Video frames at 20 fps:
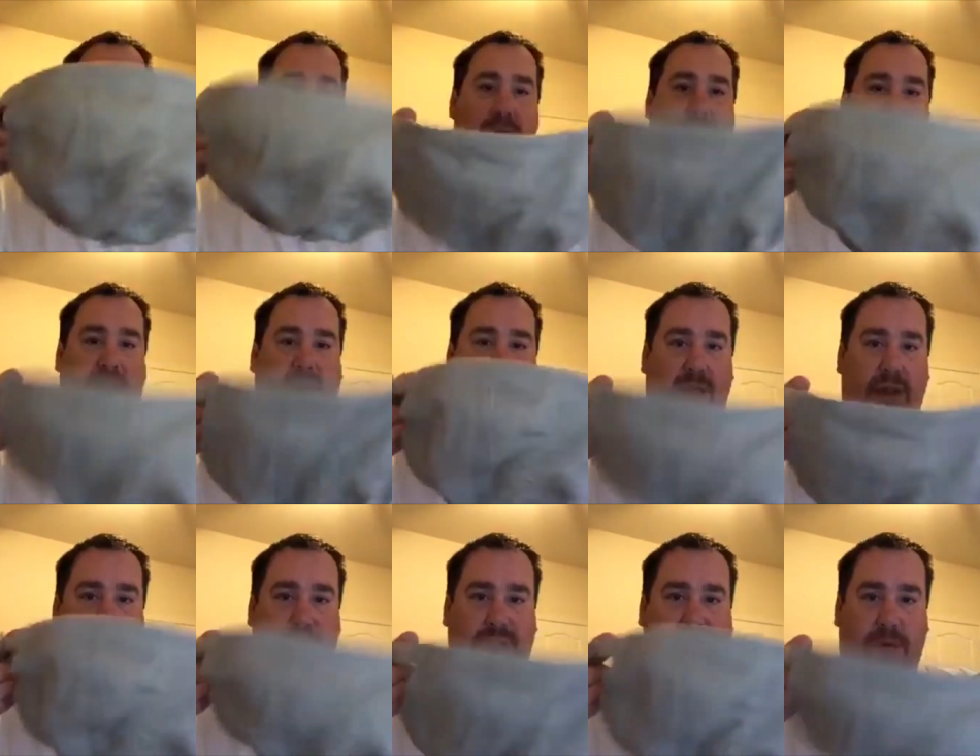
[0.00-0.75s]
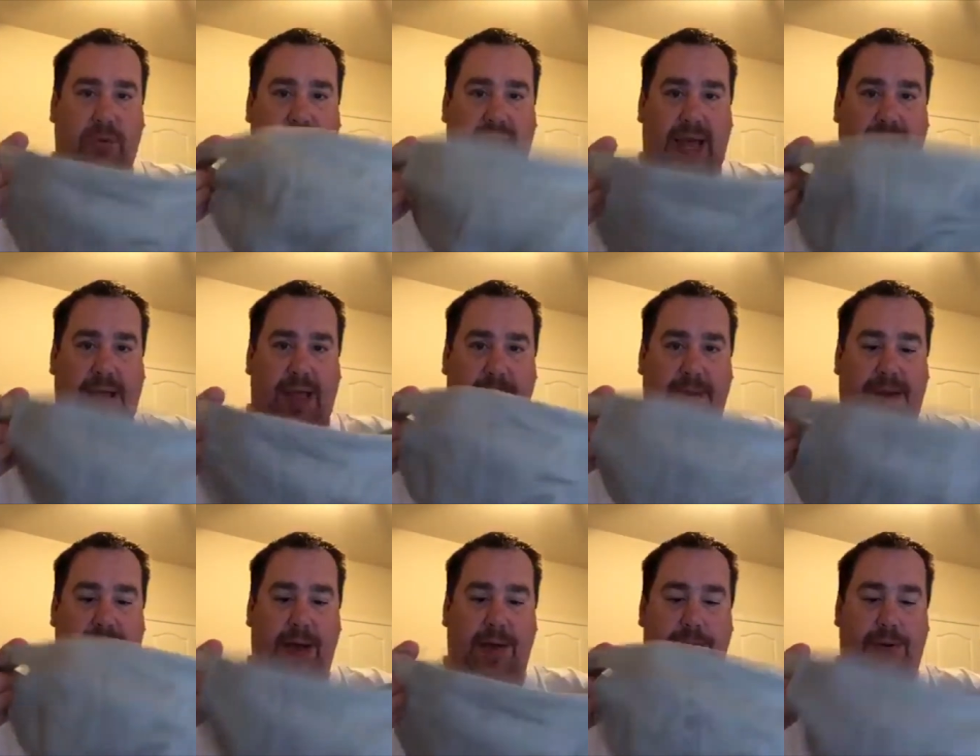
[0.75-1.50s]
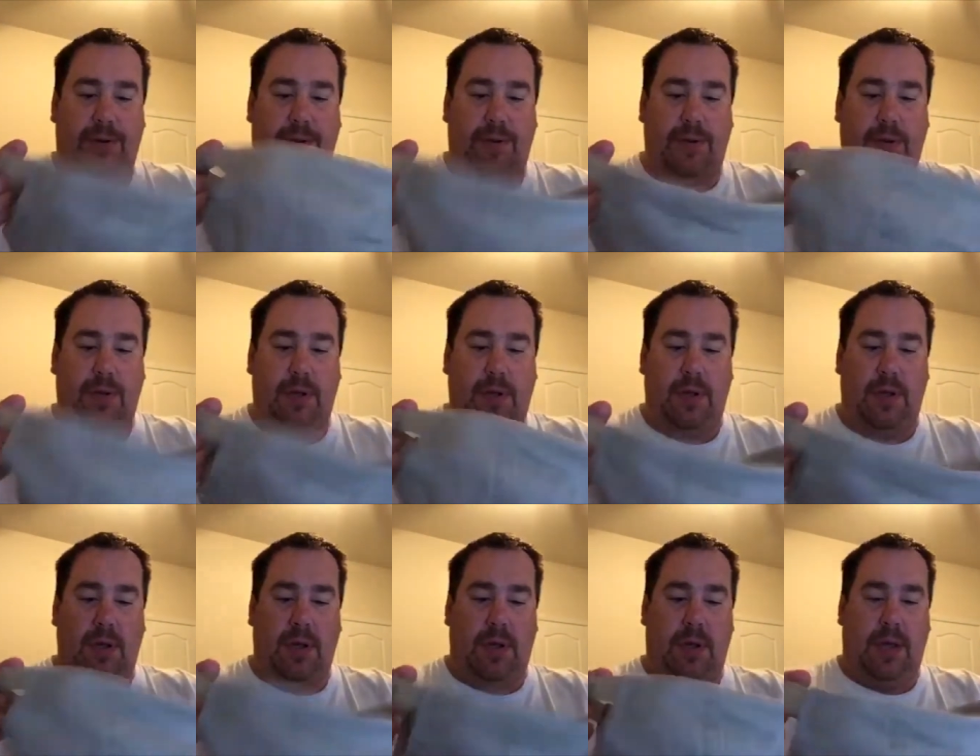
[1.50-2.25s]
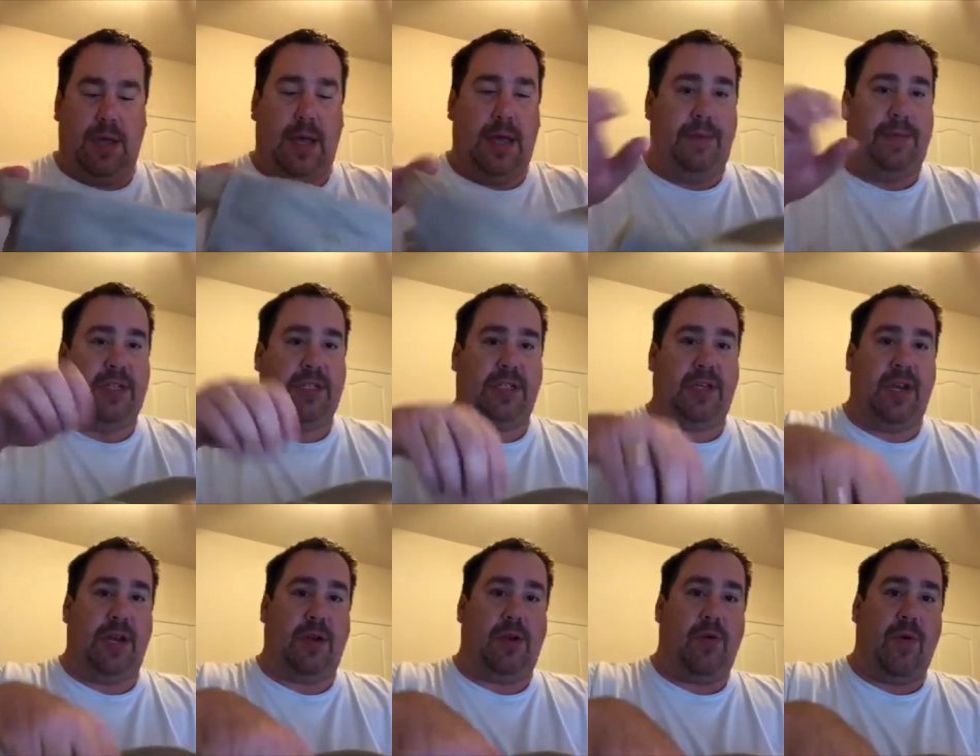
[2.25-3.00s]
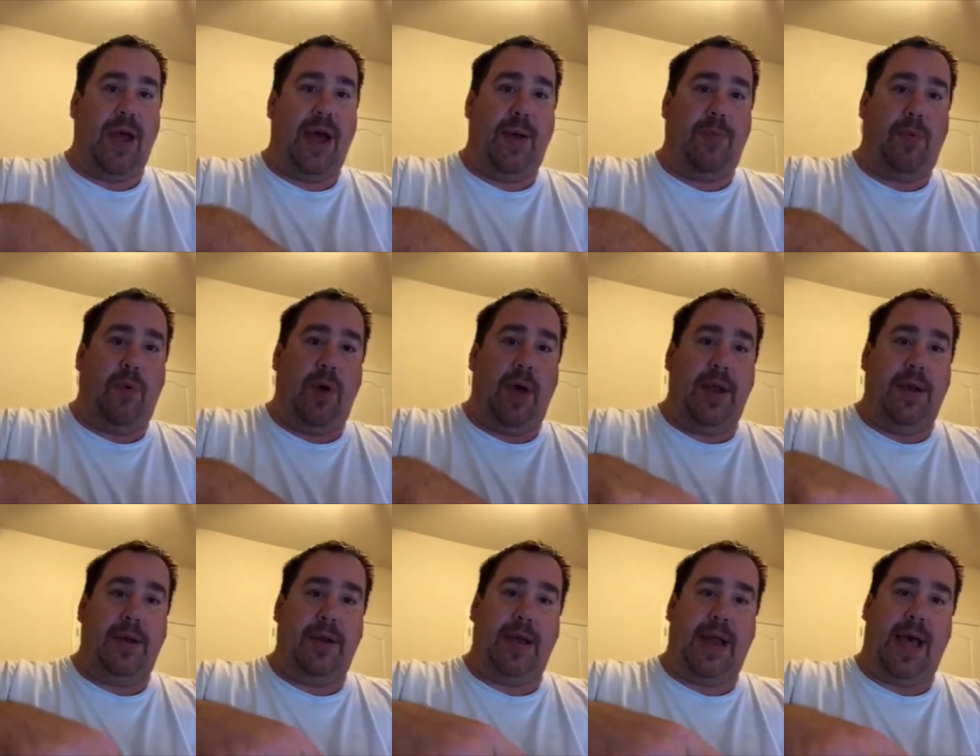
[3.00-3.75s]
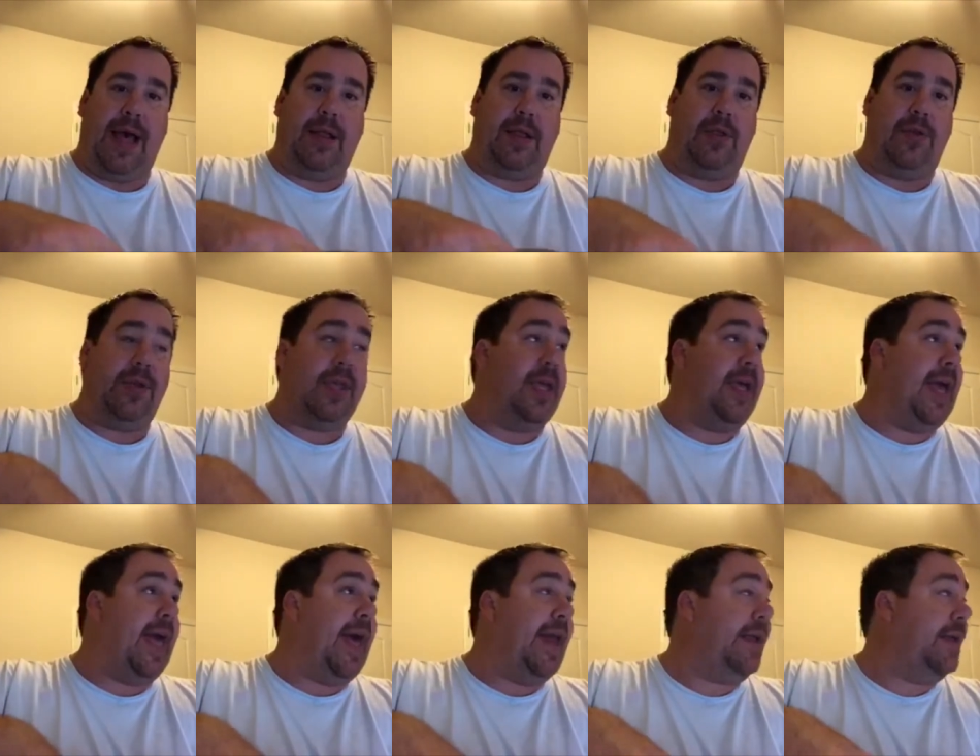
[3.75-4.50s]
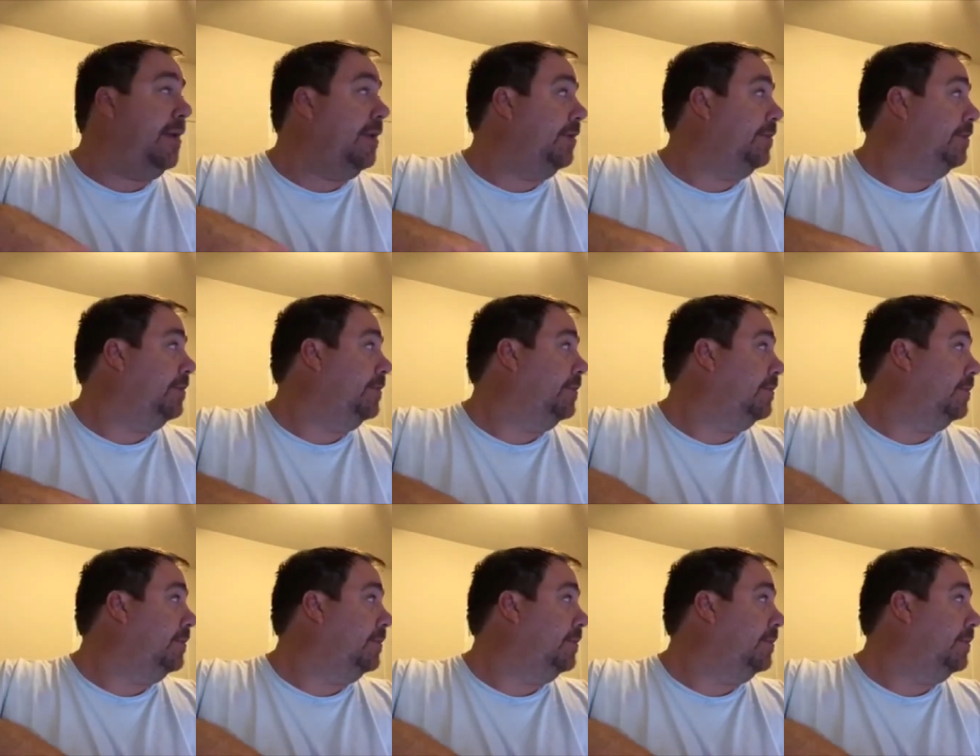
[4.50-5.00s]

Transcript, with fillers: of the new hat colors that we got coming out. I'm just gonna grab one, not looking at it.